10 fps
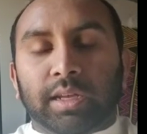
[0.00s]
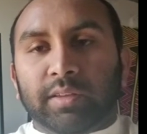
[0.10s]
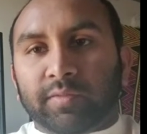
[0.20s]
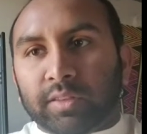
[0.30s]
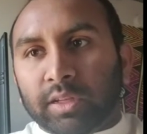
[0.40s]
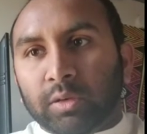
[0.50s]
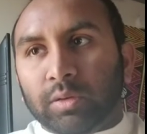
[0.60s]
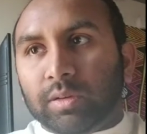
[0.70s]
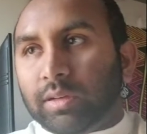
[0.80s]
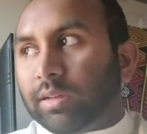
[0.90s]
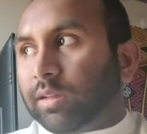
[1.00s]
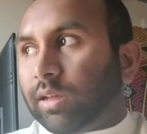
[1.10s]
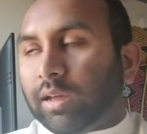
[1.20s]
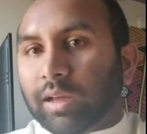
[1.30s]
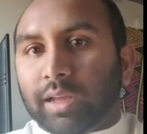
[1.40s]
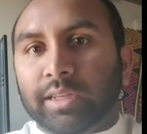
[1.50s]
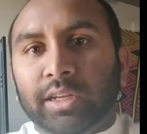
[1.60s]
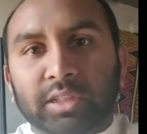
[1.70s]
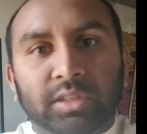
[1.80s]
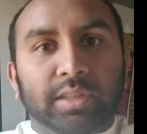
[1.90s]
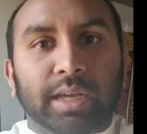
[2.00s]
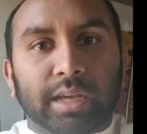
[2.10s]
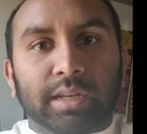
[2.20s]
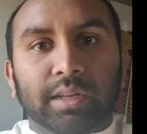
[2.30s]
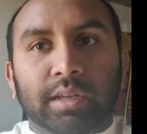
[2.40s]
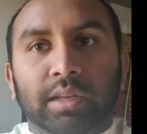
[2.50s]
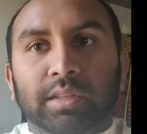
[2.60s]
And if they don't adhere to that,